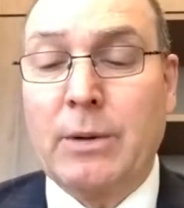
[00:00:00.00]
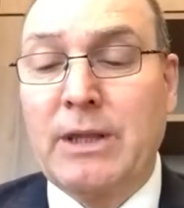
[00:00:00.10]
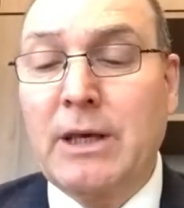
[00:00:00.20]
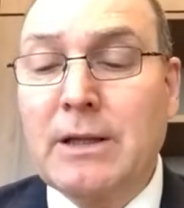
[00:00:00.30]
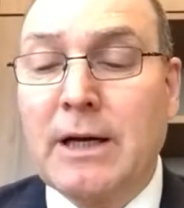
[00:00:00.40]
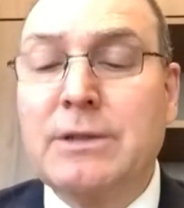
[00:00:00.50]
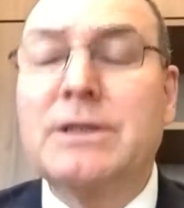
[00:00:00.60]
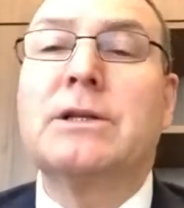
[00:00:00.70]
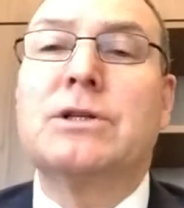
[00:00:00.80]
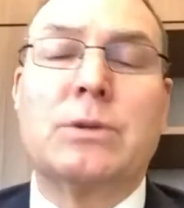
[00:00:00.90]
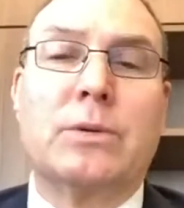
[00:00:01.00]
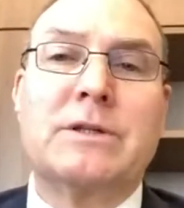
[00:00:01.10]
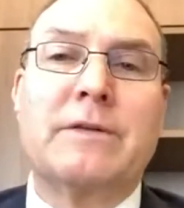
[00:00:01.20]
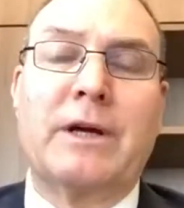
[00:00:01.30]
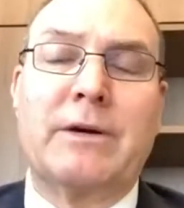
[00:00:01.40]
I think those are the sorts
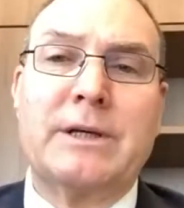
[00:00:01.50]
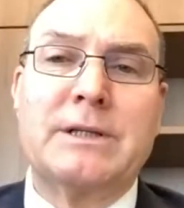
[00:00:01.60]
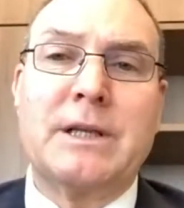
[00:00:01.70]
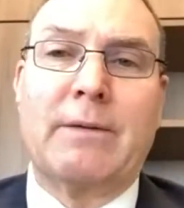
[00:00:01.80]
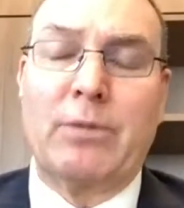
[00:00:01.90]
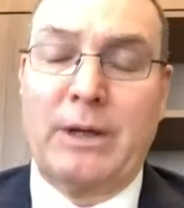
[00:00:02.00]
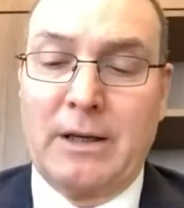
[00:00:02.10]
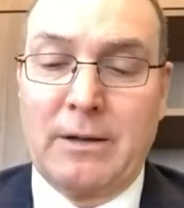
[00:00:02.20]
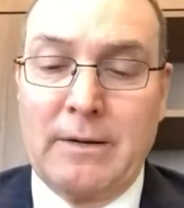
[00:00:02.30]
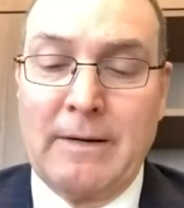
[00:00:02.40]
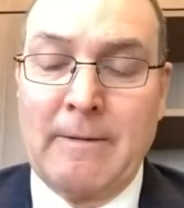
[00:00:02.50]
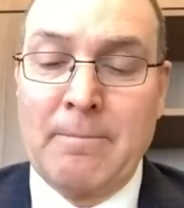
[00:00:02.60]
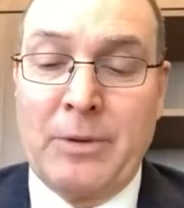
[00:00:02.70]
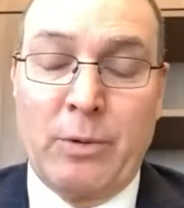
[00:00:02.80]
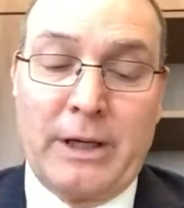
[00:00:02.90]
of areas that we can
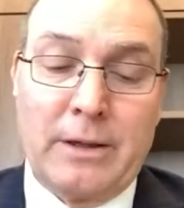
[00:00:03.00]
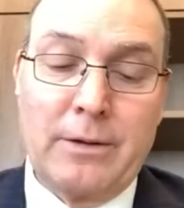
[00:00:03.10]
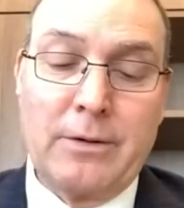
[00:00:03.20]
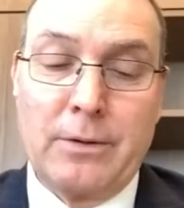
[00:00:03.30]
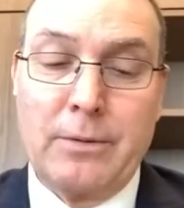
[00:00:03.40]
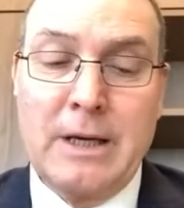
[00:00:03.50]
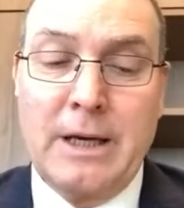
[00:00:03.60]
do.